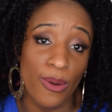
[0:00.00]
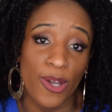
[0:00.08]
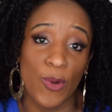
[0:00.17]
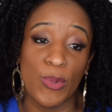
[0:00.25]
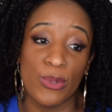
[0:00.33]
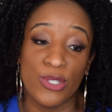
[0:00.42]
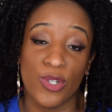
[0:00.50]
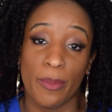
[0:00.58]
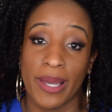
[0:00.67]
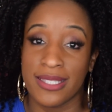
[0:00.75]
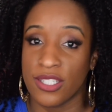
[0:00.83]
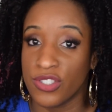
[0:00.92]
I hope you enjoyed
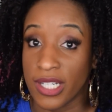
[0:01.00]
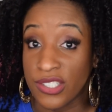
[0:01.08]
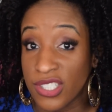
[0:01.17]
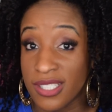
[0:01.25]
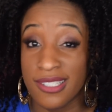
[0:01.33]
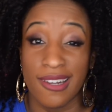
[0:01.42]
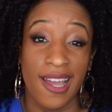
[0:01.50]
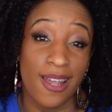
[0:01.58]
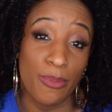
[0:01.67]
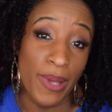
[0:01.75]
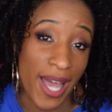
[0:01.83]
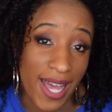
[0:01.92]
my suggestions on how
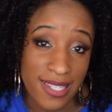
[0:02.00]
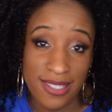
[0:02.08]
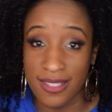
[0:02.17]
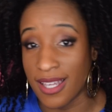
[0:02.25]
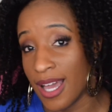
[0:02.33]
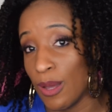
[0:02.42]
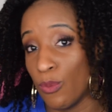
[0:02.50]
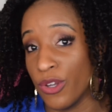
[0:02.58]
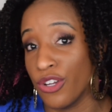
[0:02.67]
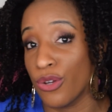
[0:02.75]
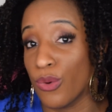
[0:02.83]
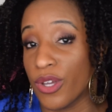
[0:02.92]
to pass the time when
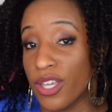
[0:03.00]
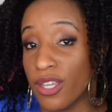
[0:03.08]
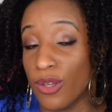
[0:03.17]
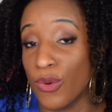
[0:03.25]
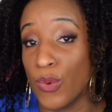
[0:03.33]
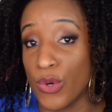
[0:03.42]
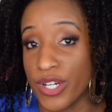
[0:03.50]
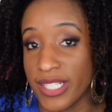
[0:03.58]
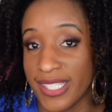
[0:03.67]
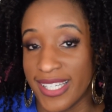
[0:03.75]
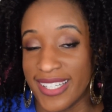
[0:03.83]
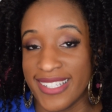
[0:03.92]
you're
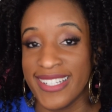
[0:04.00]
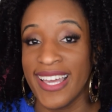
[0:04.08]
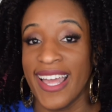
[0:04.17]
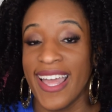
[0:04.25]
quarantined,